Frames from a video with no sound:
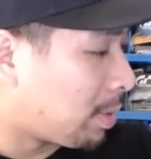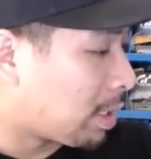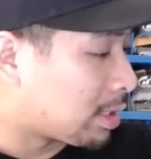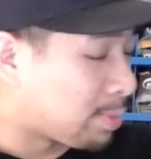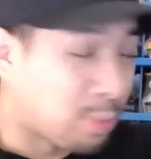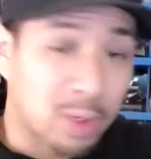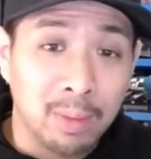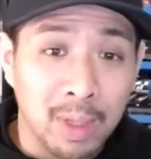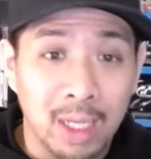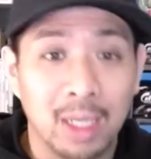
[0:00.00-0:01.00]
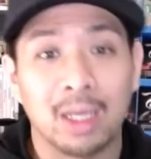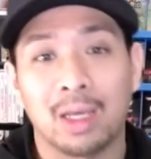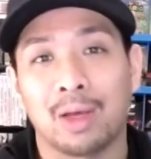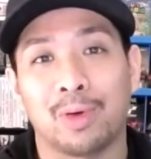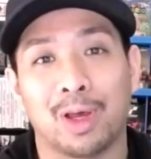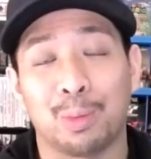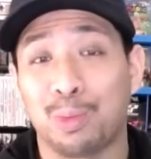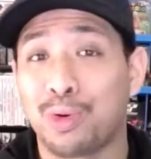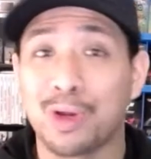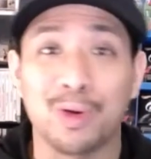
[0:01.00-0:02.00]
It's pretty big. We got a
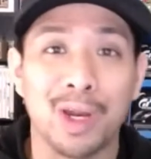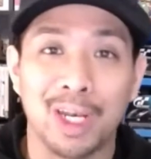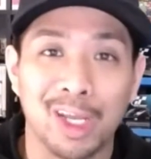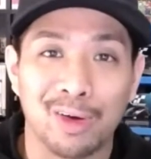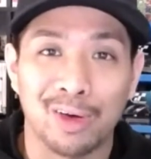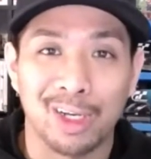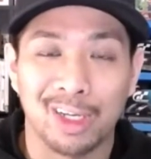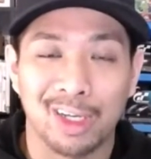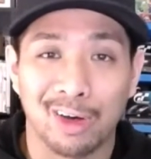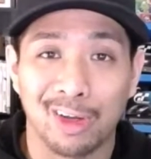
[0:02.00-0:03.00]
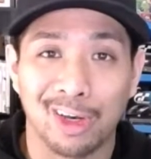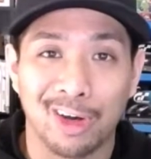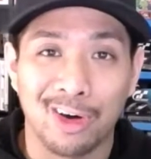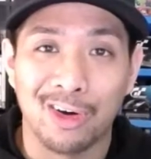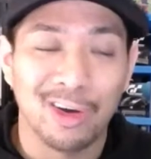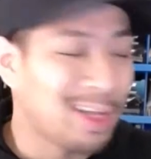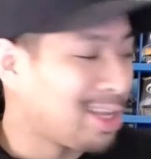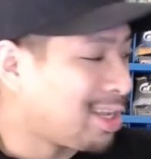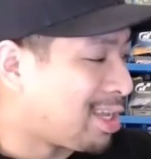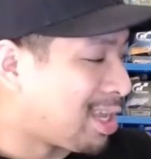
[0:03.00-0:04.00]
pretty great deal on it all,
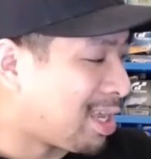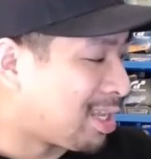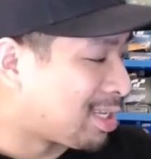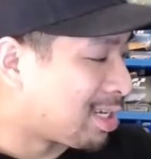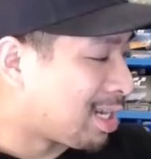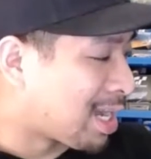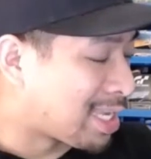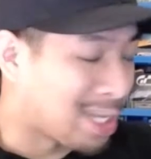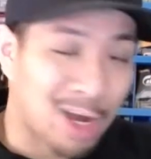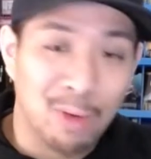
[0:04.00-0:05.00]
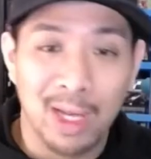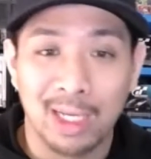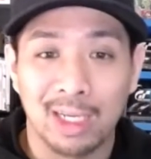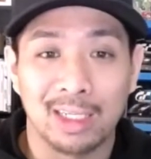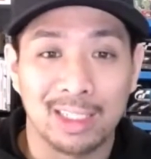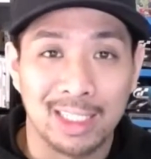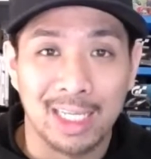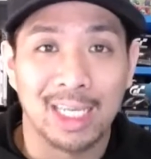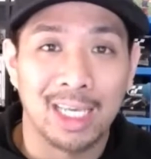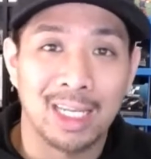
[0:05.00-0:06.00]
and I cannot wait to
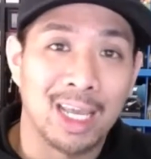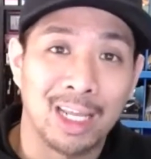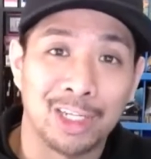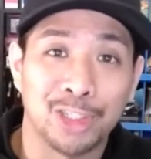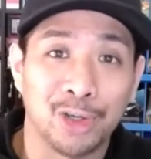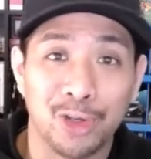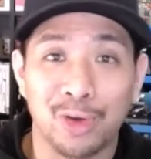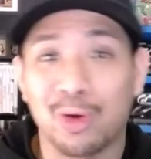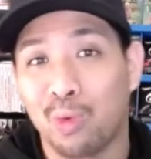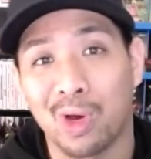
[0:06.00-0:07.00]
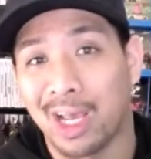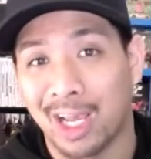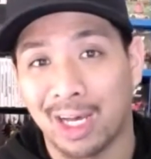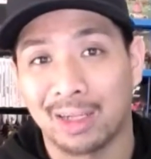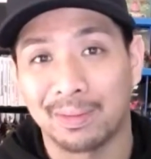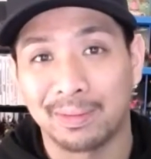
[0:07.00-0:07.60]
dig in and show you what I got.